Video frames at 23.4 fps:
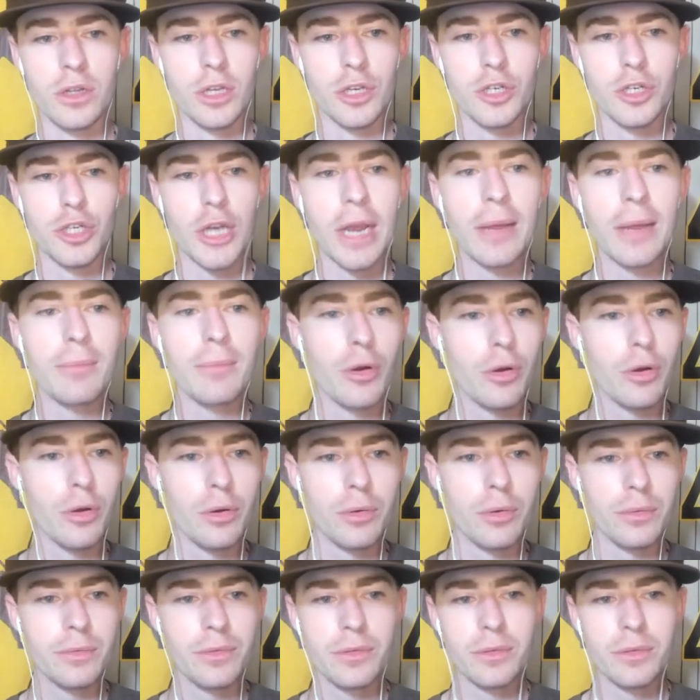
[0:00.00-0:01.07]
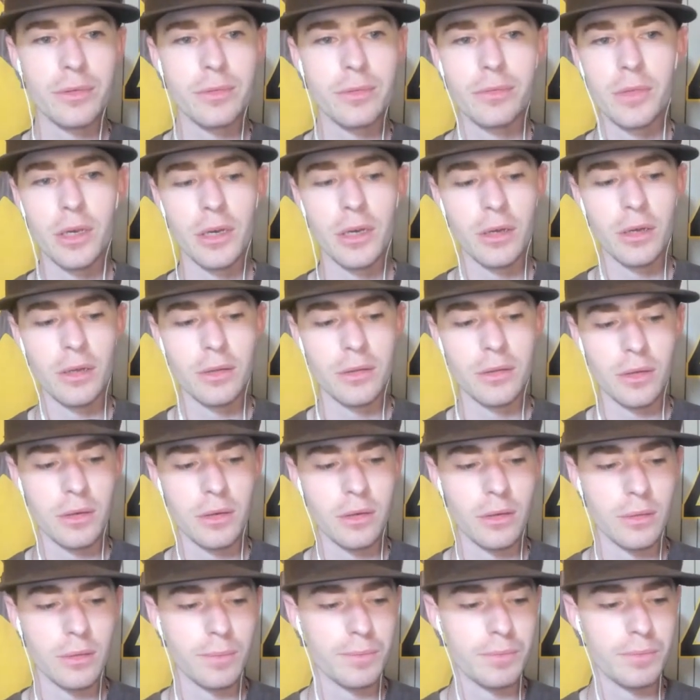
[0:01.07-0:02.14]
chamber,
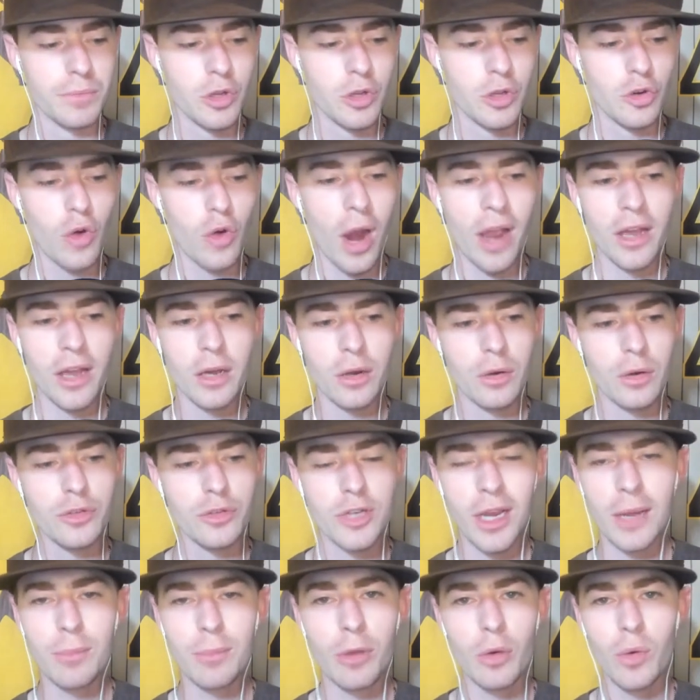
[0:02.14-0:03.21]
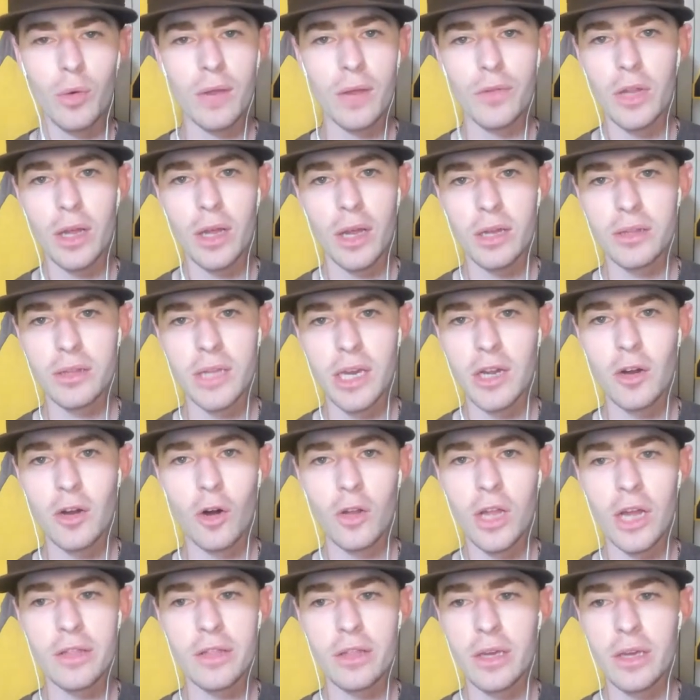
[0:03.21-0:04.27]
the cryo chamber, whatever the heck they call
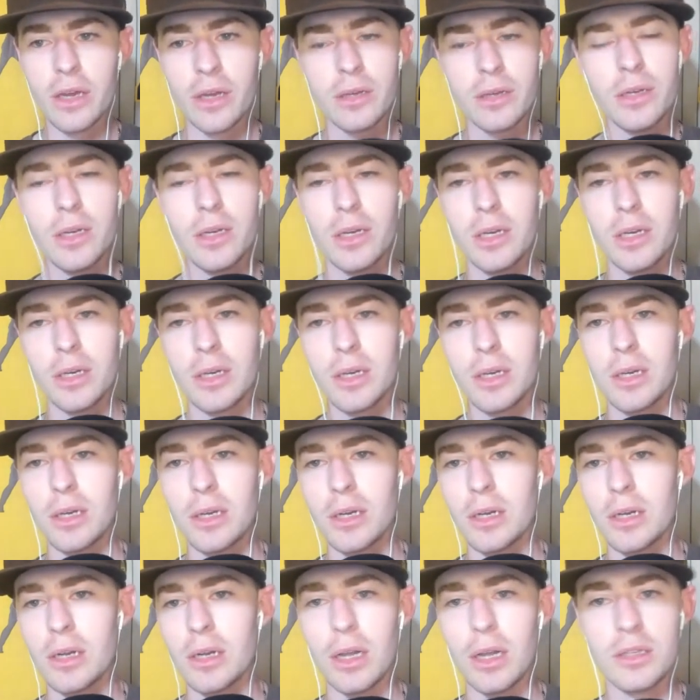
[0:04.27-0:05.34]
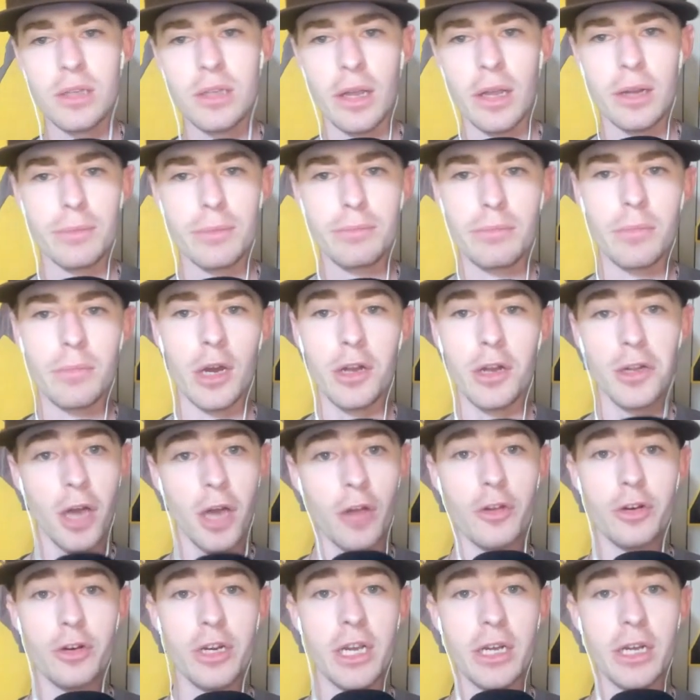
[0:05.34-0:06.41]
that thing. It's like
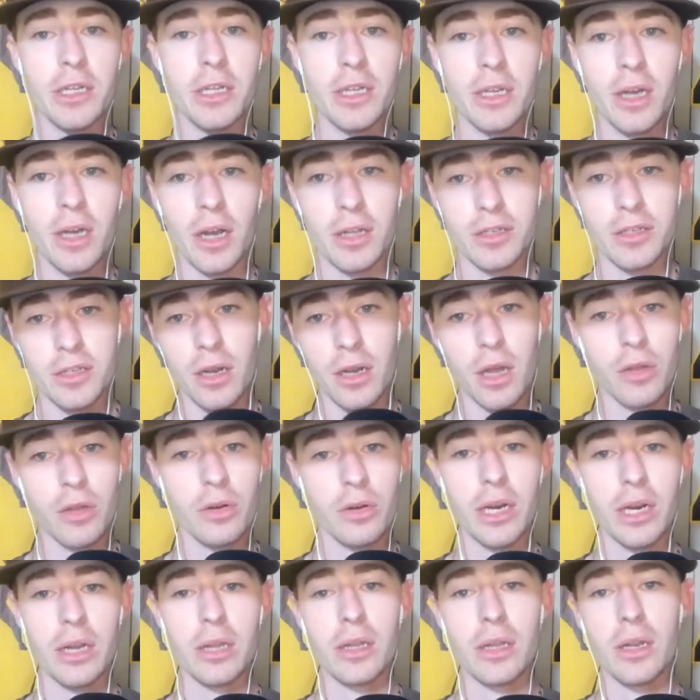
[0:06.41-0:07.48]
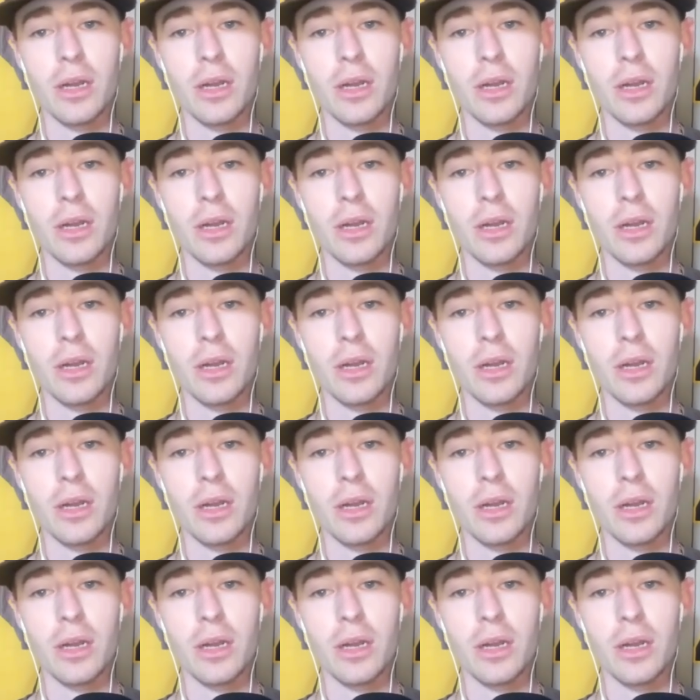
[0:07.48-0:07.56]
another kick in the nuts, another kick in the